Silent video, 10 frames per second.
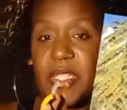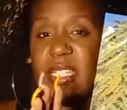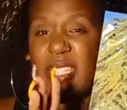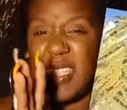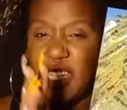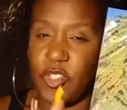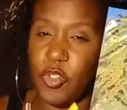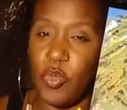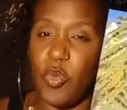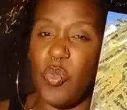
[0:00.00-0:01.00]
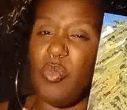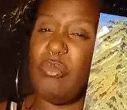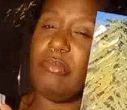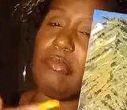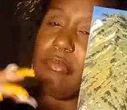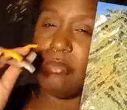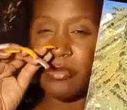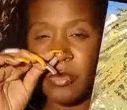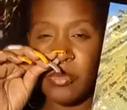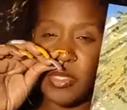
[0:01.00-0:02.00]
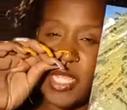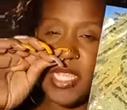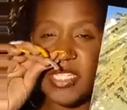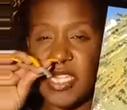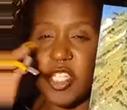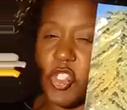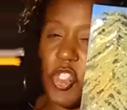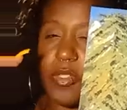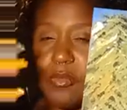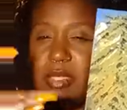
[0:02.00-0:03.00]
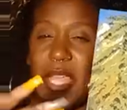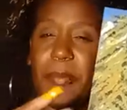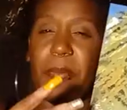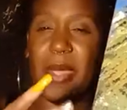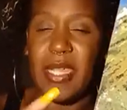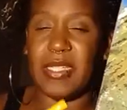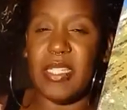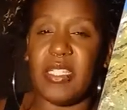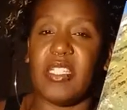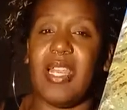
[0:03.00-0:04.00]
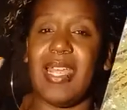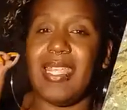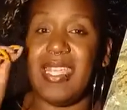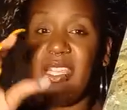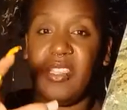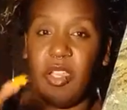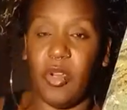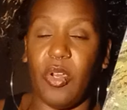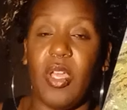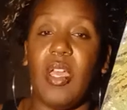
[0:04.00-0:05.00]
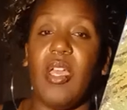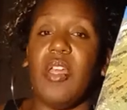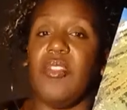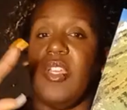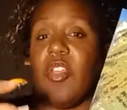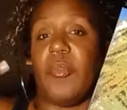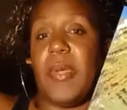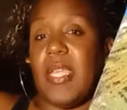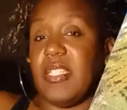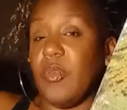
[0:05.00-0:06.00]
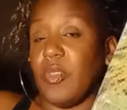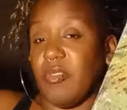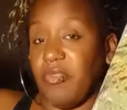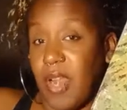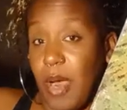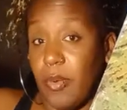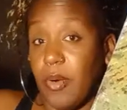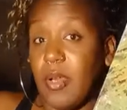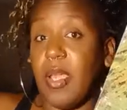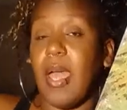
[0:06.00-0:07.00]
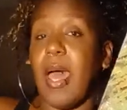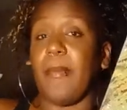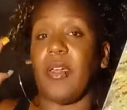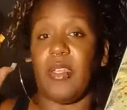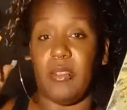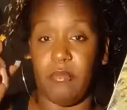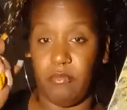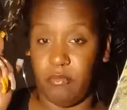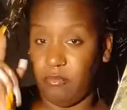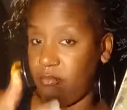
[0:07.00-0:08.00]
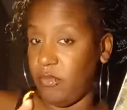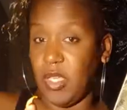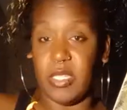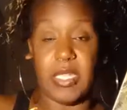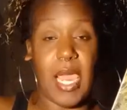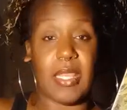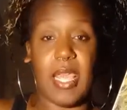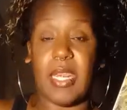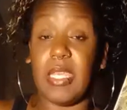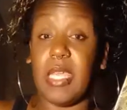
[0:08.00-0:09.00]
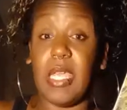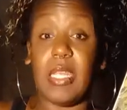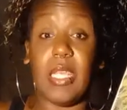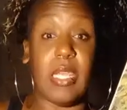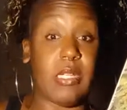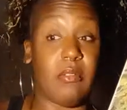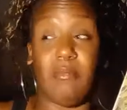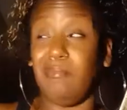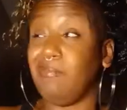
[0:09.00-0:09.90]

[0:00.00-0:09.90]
stick to easy-ish type of paintings until I can get there. The other painting with the flower, I'm going to attack that again and